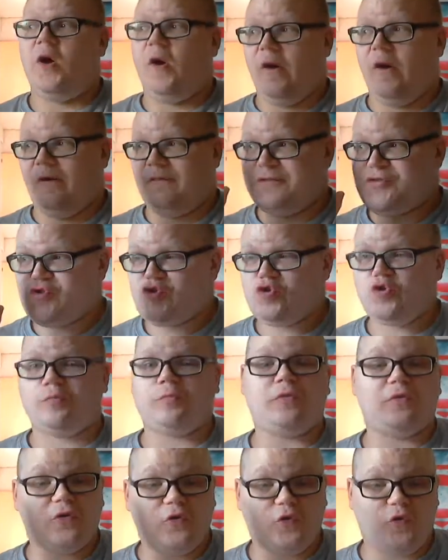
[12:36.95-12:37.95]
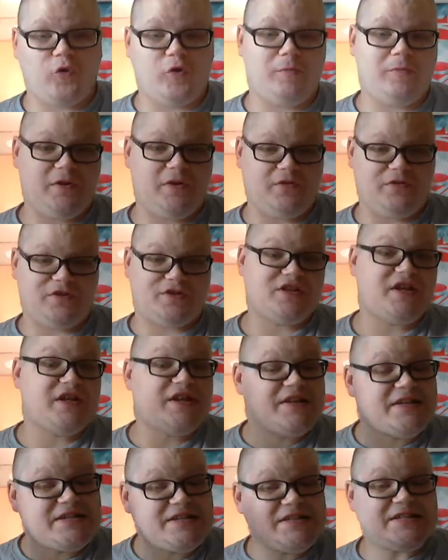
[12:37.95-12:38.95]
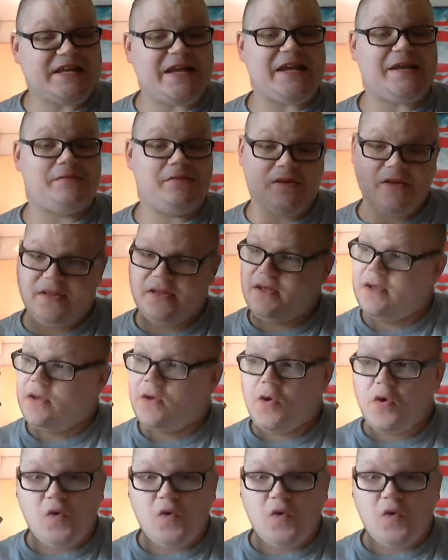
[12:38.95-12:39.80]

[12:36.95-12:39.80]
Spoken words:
of super criminals saving